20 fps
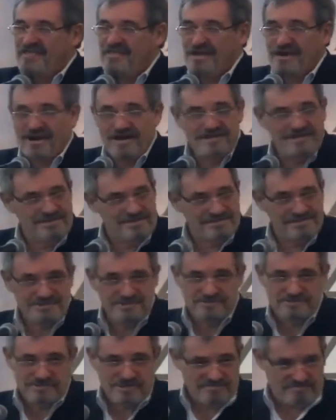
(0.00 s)
but I needed
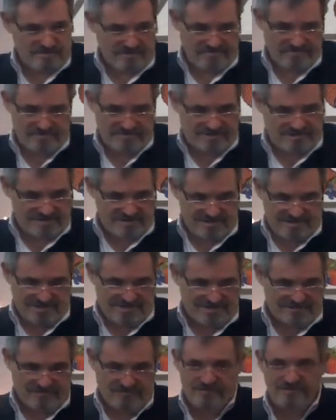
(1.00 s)
to drop everything
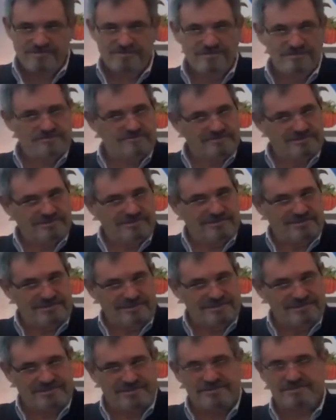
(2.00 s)
and really, really
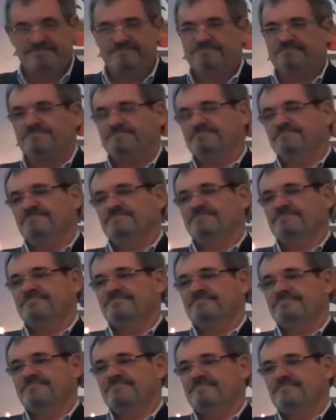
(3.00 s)
listen.
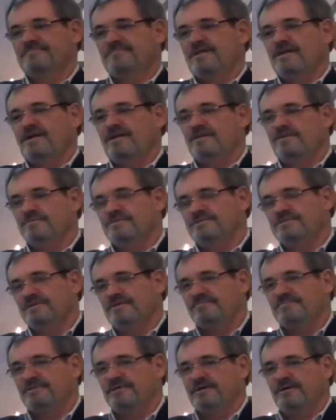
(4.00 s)
There was
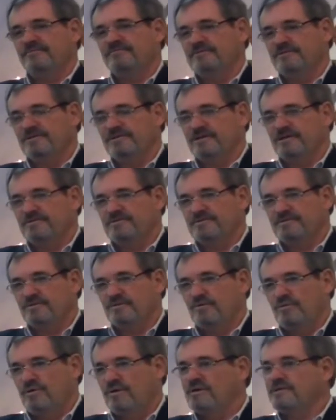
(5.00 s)
something of another
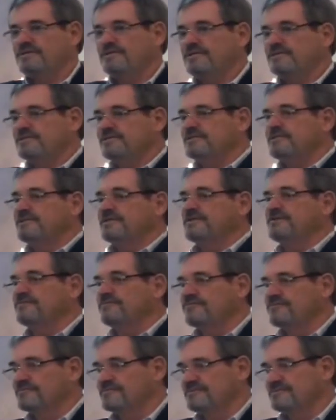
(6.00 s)
quality to
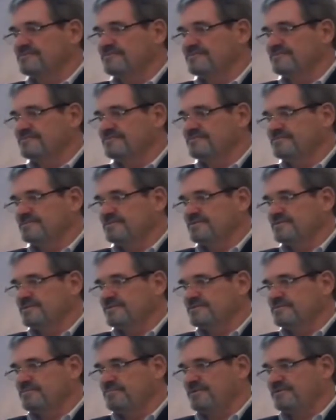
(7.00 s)
give to
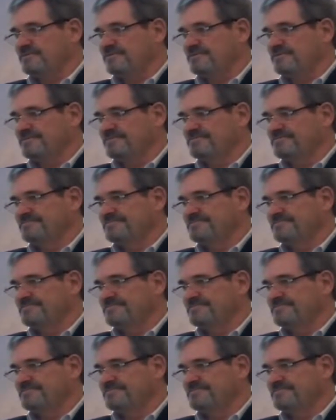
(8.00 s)
those parents.